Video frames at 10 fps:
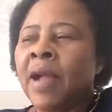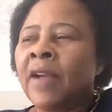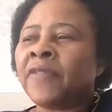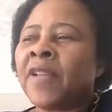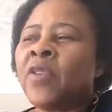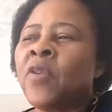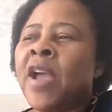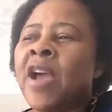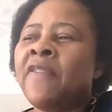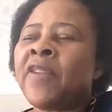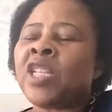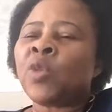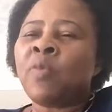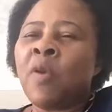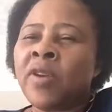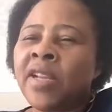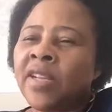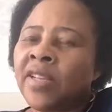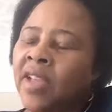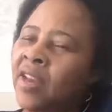After you have
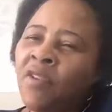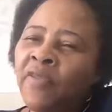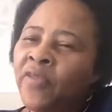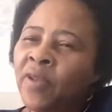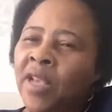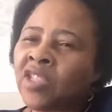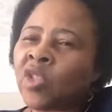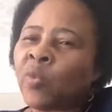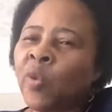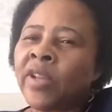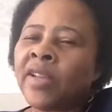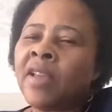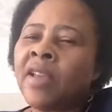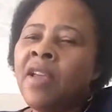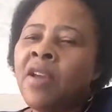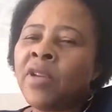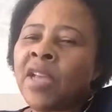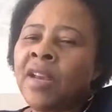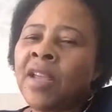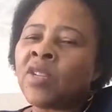responded, any of you has responded, we
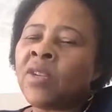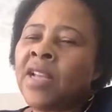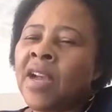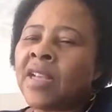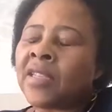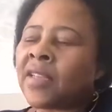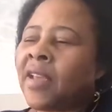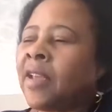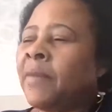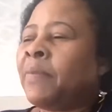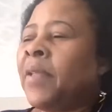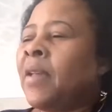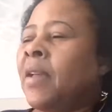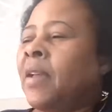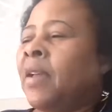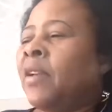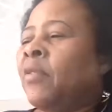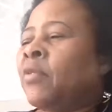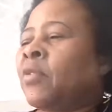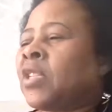shall actually ask
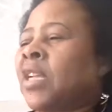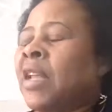Dr.